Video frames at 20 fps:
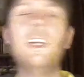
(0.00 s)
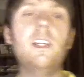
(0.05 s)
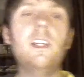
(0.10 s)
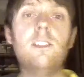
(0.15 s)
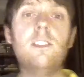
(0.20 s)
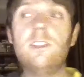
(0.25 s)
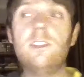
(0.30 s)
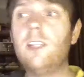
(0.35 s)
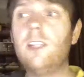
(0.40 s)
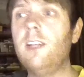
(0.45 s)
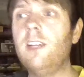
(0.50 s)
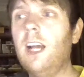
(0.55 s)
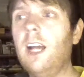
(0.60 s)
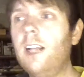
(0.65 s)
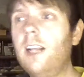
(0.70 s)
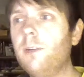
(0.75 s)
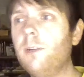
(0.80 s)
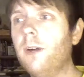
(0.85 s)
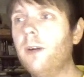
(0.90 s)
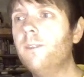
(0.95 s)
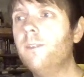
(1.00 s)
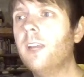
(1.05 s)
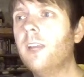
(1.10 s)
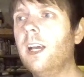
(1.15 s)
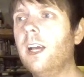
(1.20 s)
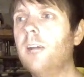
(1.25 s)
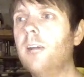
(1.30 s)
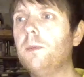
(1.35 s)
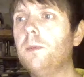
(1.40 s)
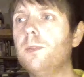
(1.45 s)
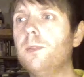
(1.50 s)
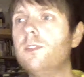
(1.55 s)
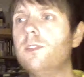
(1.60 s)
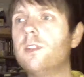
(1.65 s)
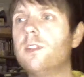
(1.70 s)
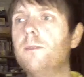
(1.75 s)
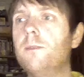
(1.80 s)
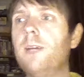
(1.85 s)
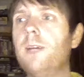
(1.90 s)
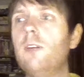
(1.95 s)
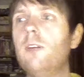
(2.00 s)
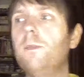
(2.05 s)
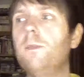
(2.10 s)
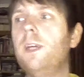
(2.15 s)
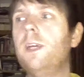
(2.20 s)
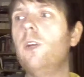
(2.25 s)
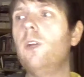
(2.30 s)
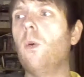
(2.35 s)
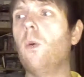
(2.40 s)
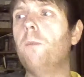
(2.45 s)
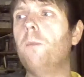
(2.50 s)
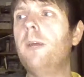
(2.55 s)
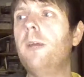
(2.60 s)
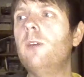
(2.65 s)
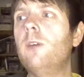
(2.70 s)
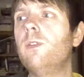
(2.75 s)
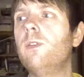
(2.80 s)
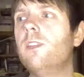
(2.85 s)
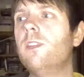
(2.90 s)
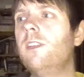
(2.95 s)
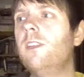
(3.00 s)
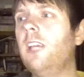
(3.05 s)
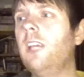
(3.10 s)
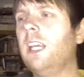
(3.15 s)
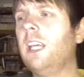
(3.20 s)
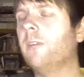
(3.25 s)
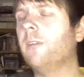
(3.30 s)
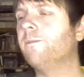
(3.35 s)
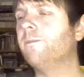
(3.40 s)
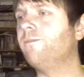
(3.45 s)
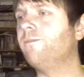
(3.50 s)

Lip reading: Is it Jerry Halliwell, Emma Bunton, Mel B, or Mel C?